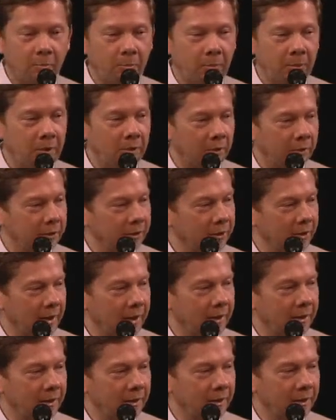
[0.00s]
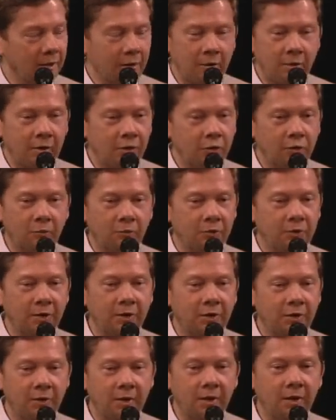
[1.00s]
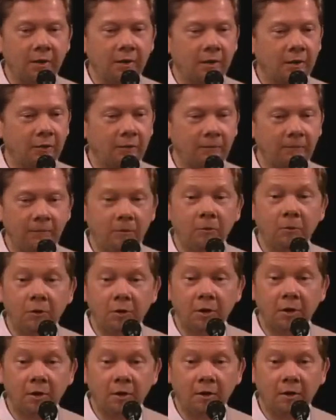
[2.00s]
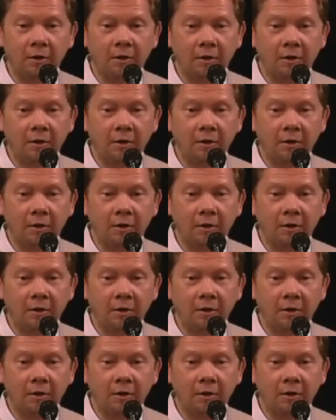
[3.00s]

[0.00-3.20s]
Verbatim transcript: Beyond that, there's no such thing as future.